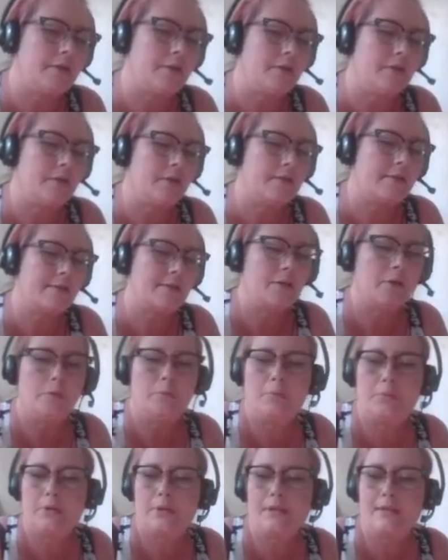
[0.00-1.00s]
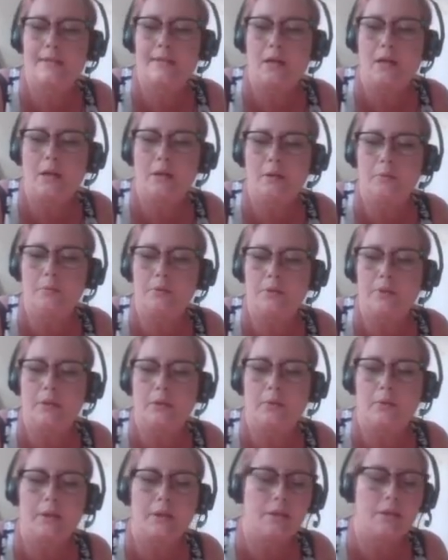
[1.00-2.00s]
Things go pretty solid pretty
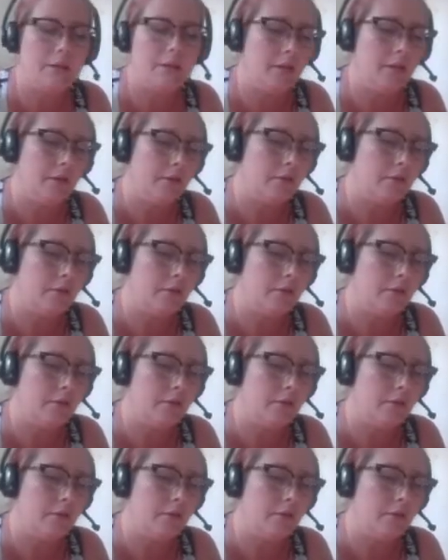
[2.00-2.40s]
quickly.